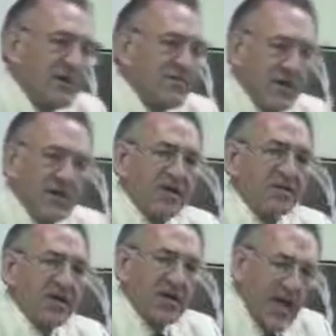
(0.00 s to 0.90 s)
because
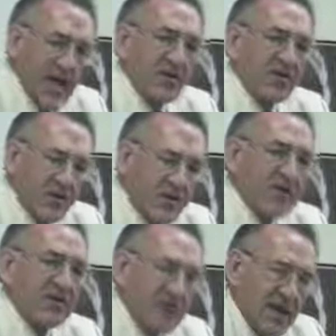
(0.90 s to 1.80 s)
we can't do it
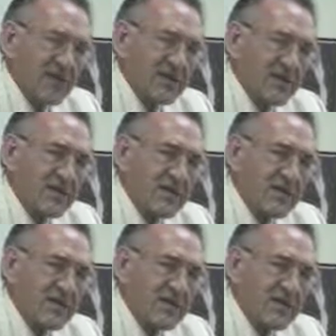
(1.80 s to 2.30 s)
ourselves.